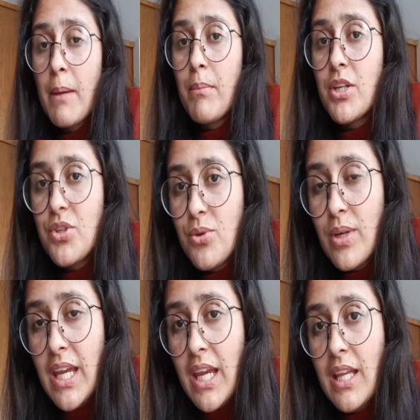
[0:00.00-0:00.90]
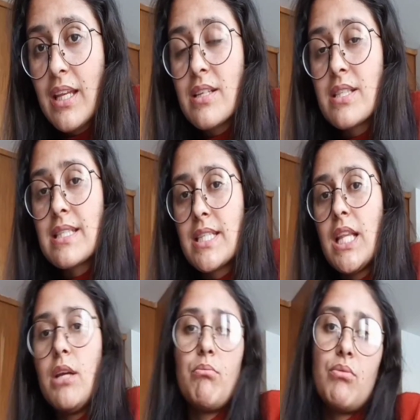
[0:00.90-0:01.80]
But you can
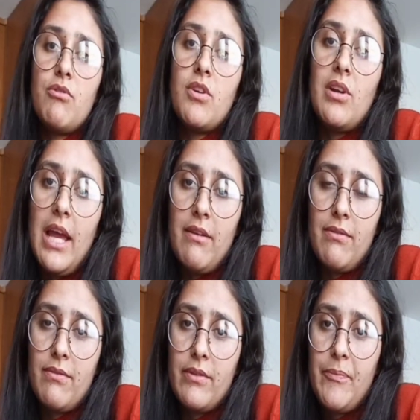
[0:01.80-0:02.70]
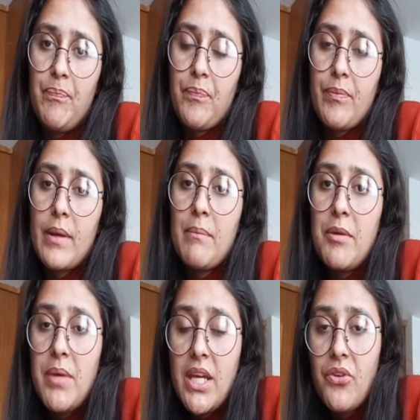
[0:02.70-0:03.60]
still improve your life by
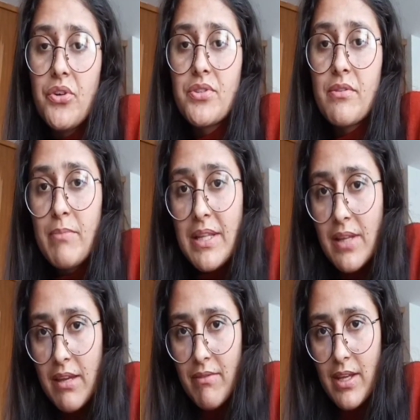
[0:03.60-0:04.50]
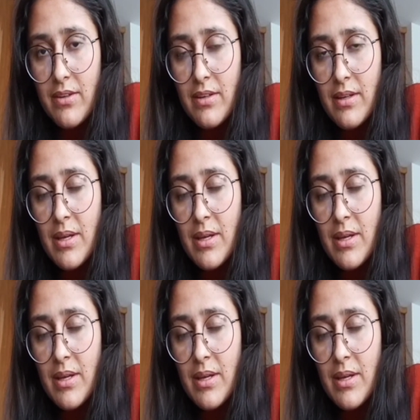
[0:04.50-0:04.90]
making yourself believe it,